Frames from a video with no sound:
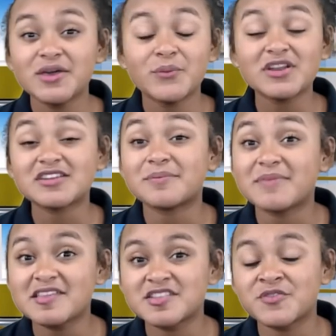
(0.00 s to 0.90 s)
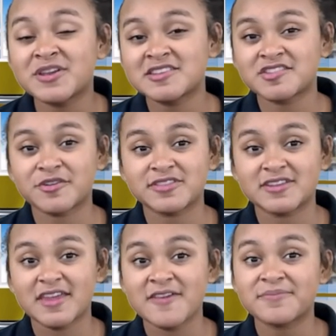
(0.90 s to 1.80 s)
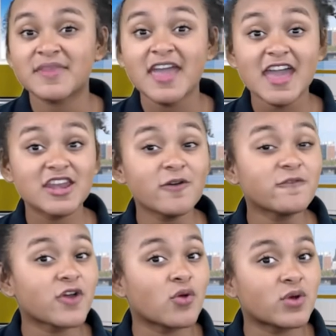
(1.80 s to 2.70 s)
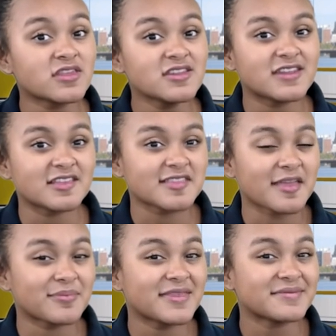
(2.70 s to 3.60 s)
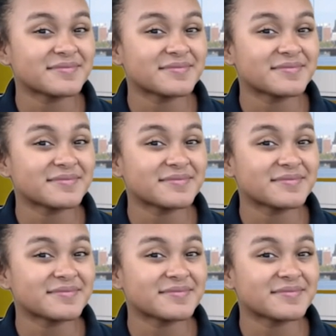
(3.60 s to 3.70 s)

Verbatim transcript: What an amazing way to start the day. And now for our Word of the Day segment.